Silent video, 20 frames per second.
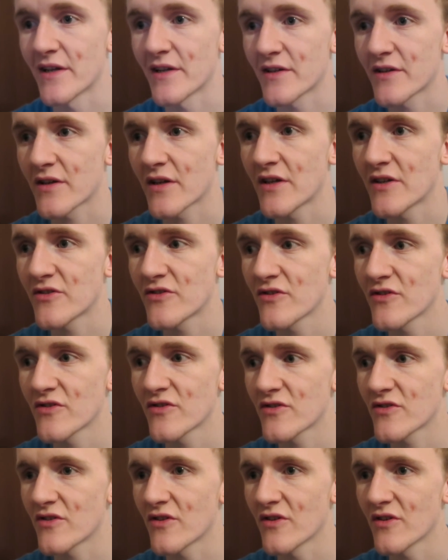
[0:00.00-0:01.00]
Like, it's
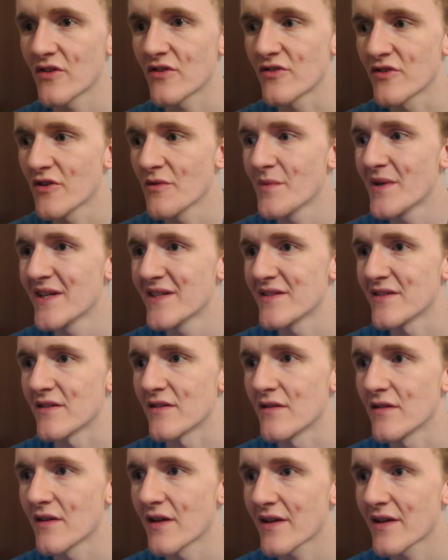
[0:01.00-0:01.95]
just so amazing.